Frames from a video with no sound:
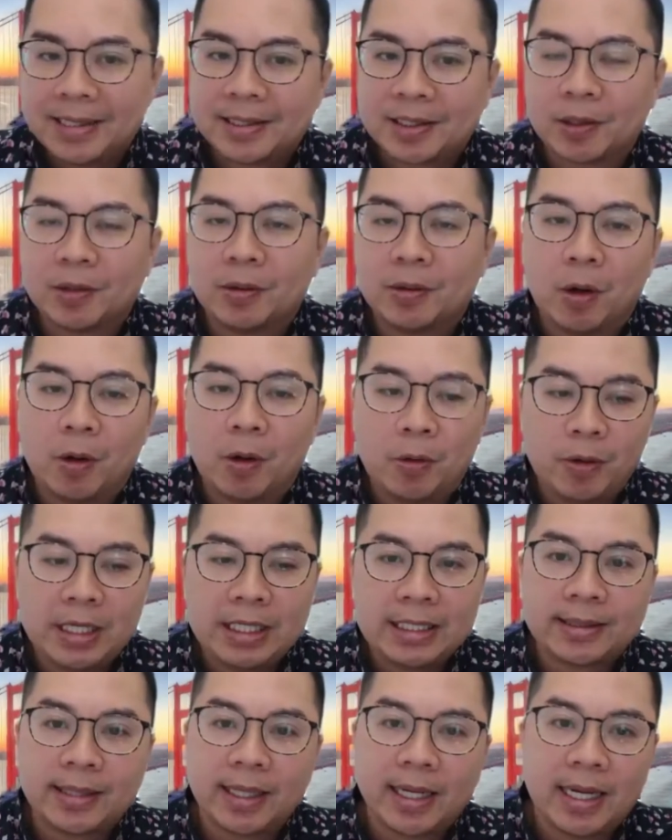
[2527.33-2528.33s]
So
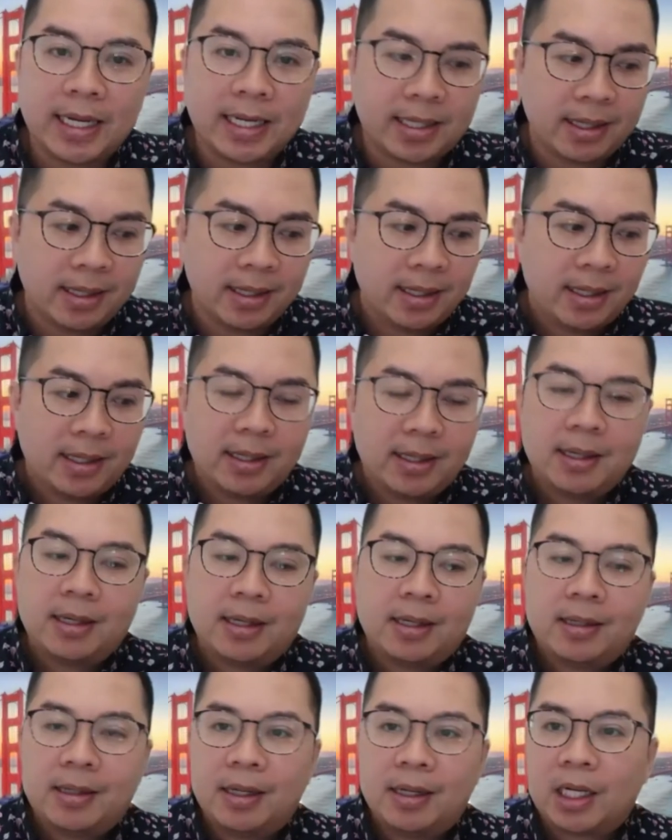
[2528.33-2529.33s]
always take
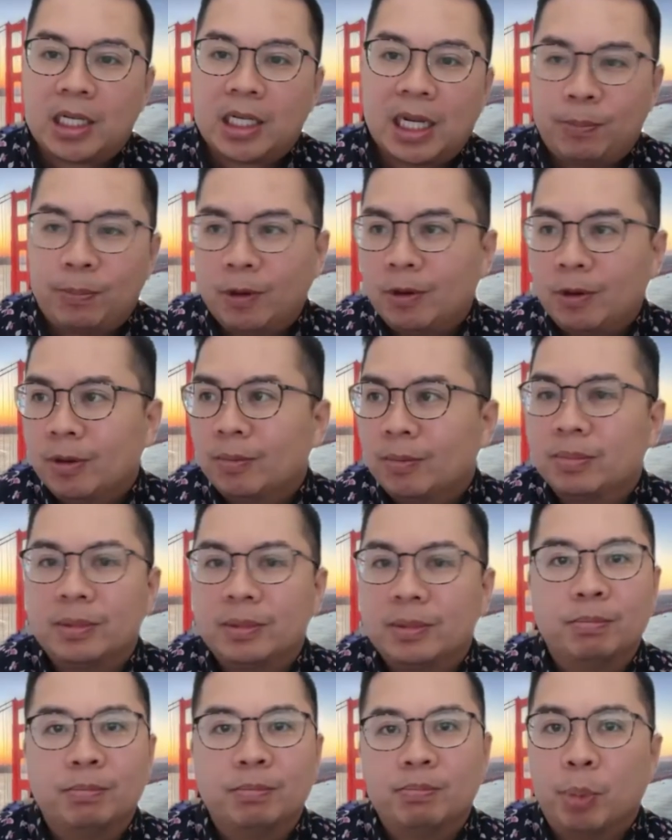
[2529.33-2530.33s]
a couple
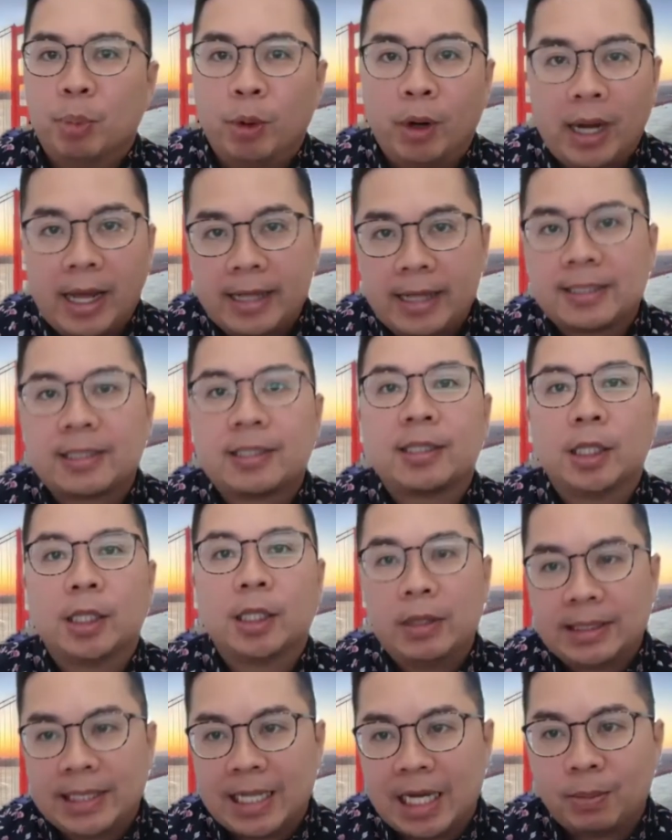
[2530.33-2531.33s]
breaths, slow
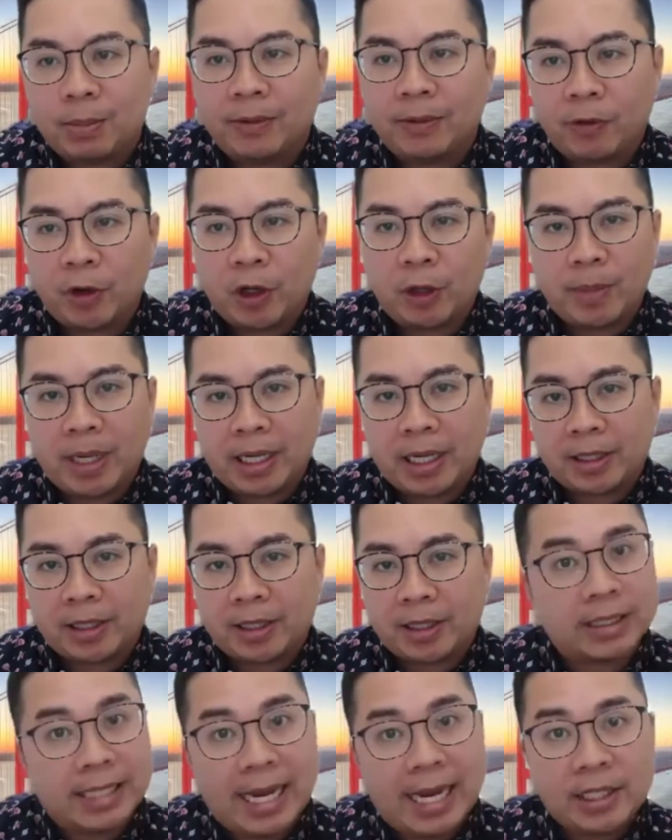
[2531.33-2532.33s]
it down before you make a
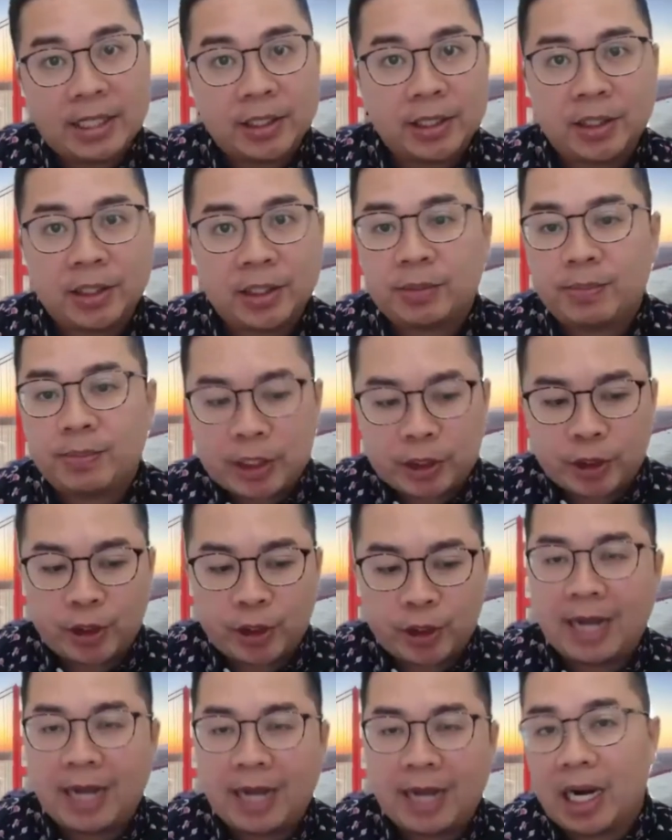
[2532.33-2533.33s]
transaction. Just make sure
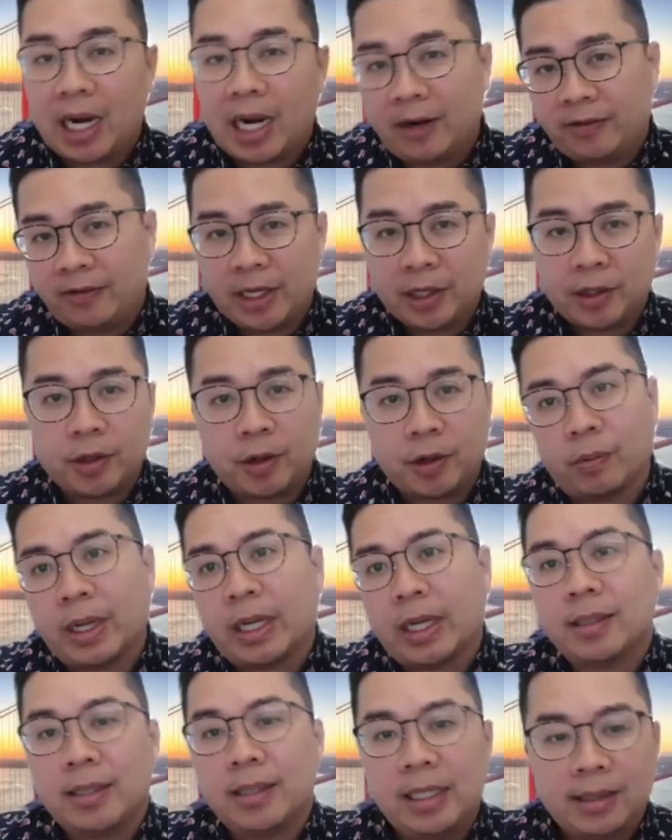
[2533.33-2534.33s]
you have everything
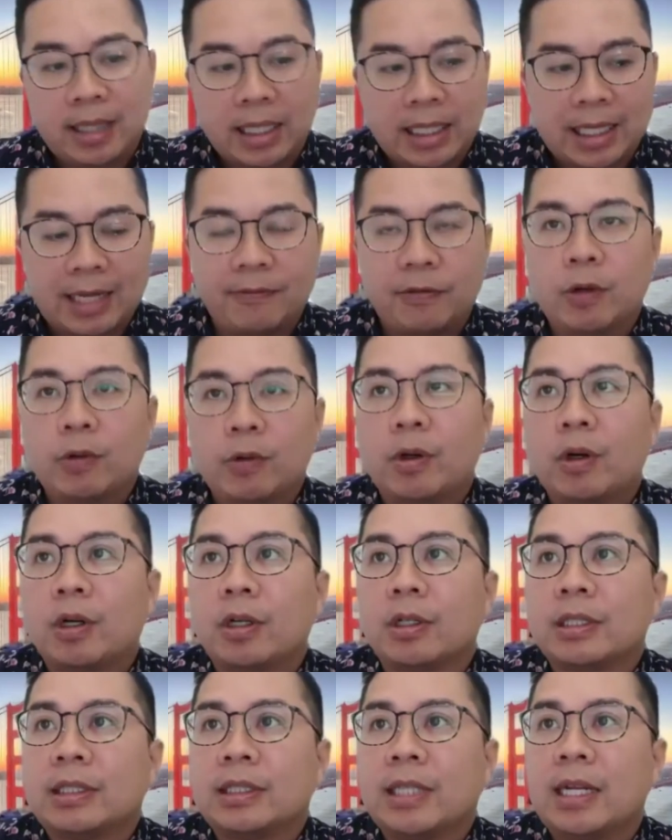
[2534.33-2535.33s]
correctly. Like if you are
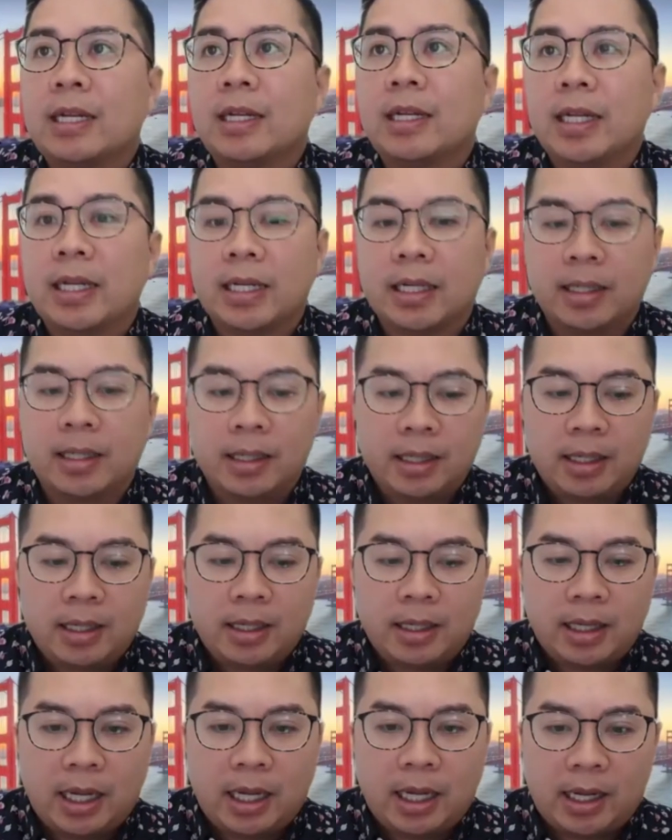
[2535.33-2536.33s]
sending
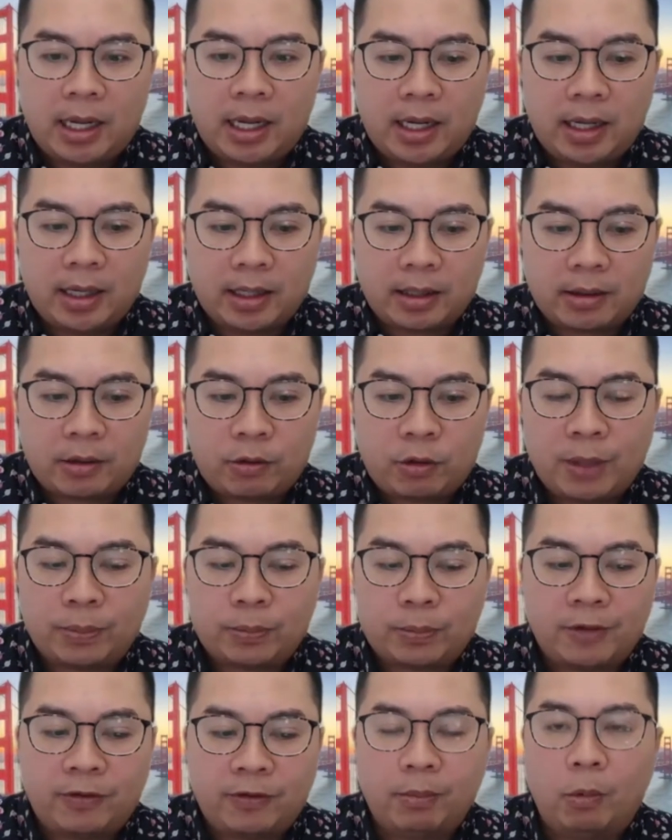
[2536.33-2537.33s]

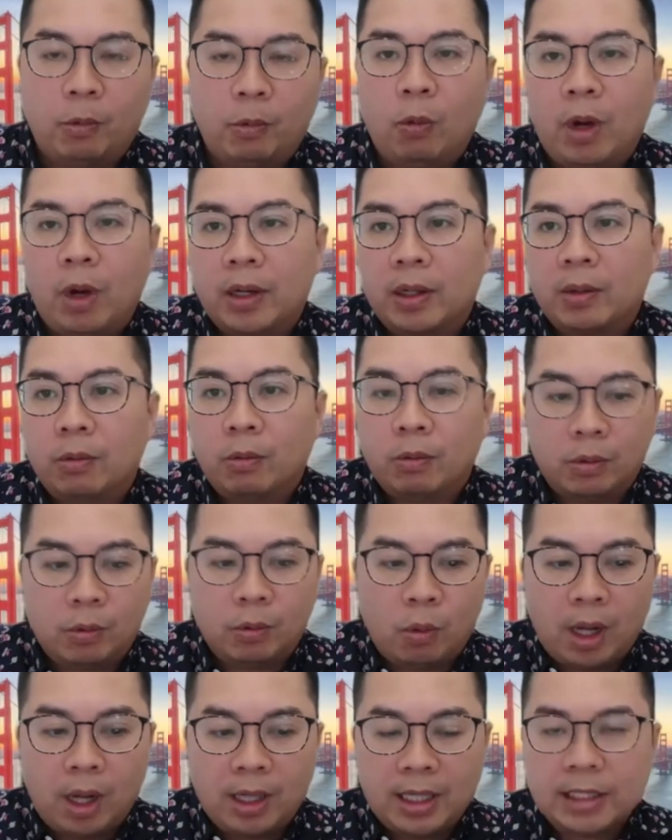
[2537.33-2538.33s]
crypto from one
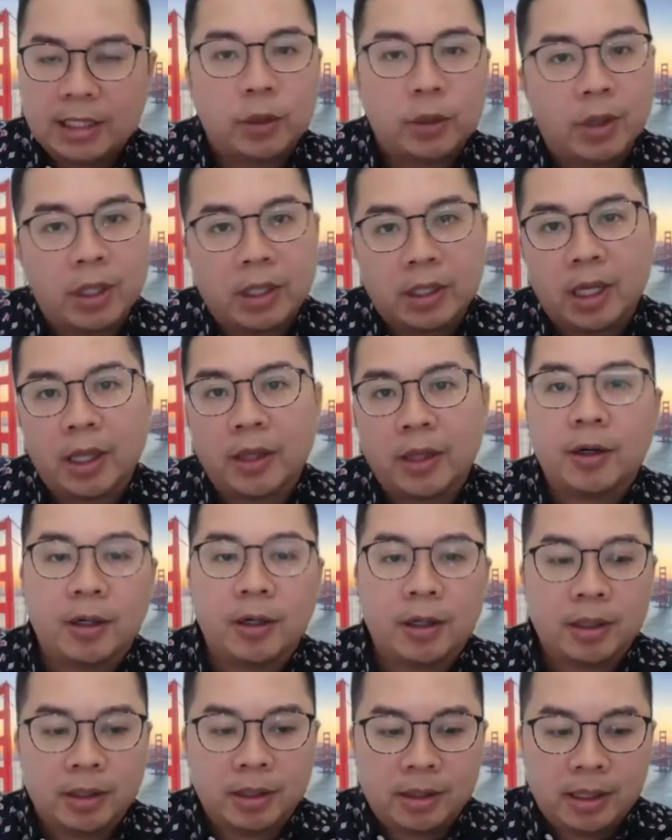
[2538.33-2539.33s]
wallet to
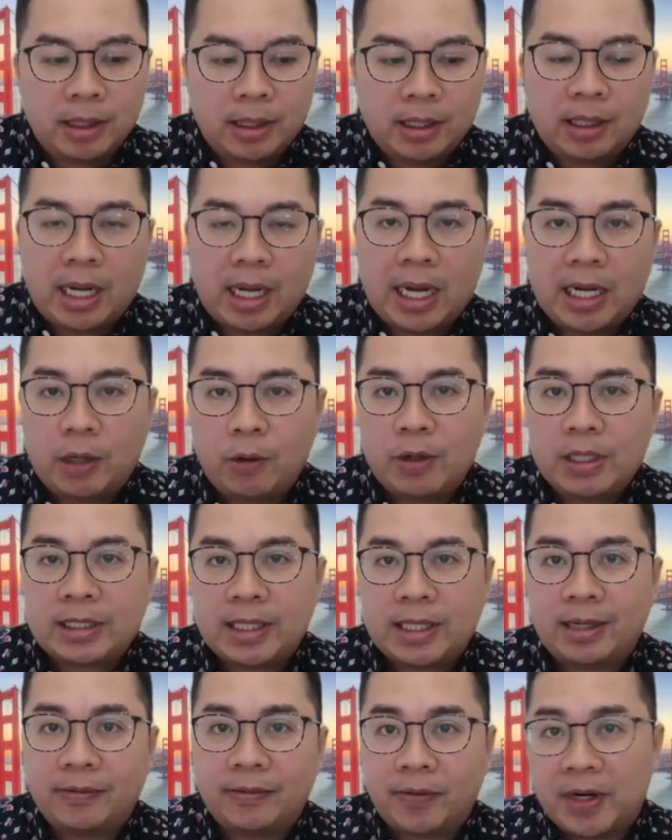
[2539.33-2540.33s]
another, I always
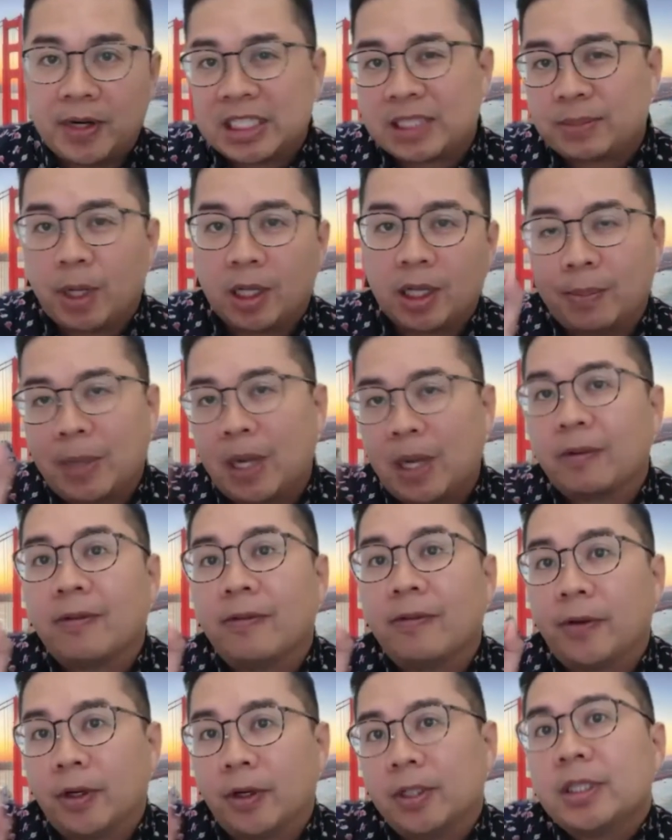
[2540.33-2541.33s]
send a very small amount
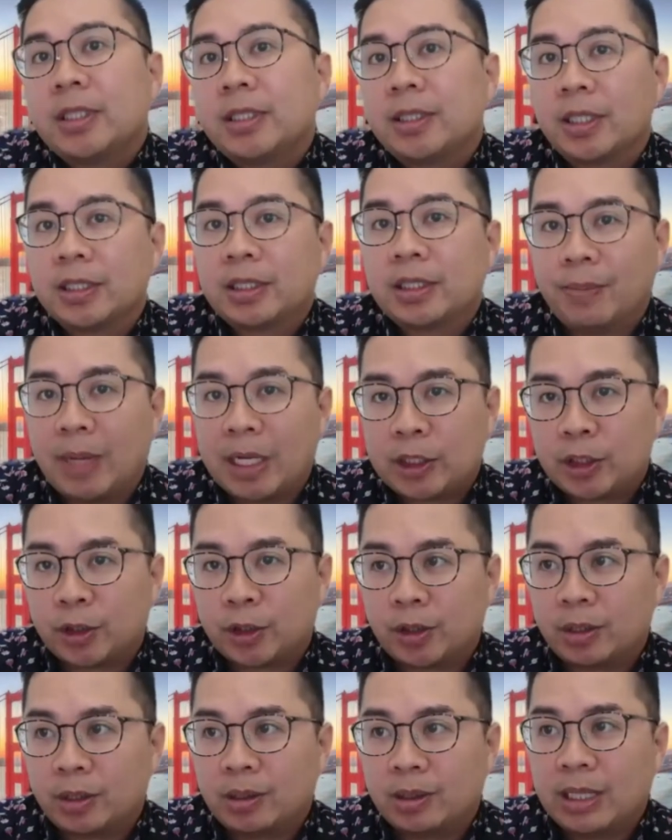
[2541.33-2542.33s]
first, just to make
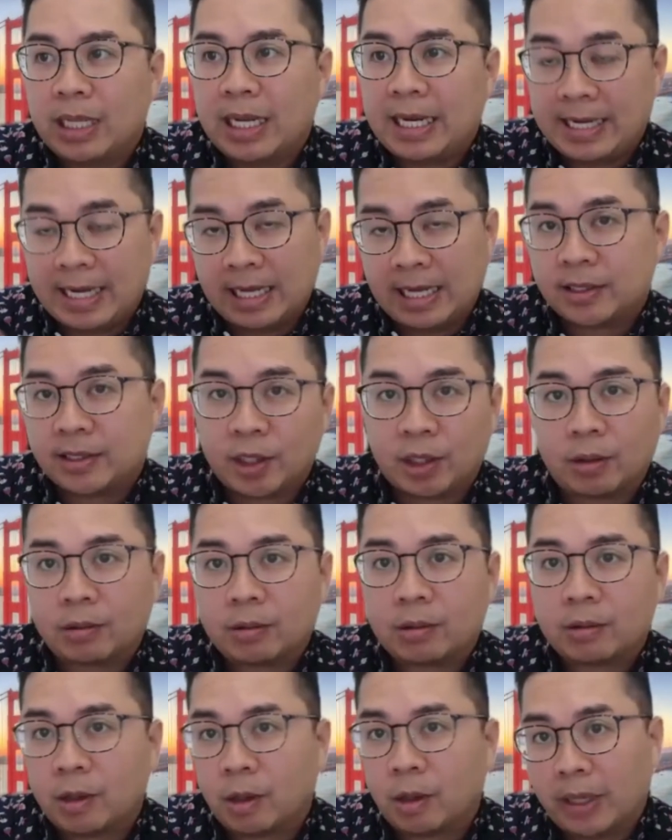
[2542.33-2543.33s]
sure it gets there
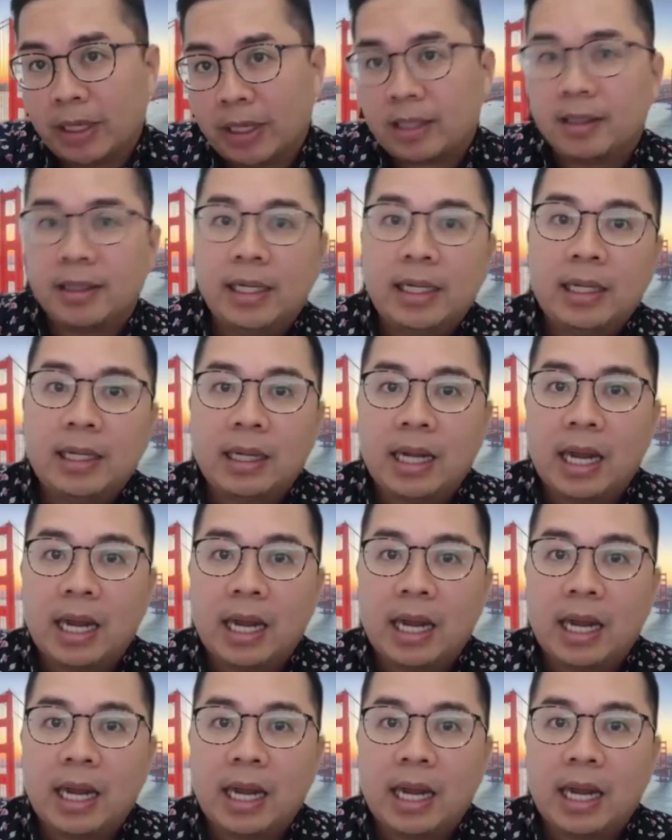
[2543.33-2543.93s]
correctly.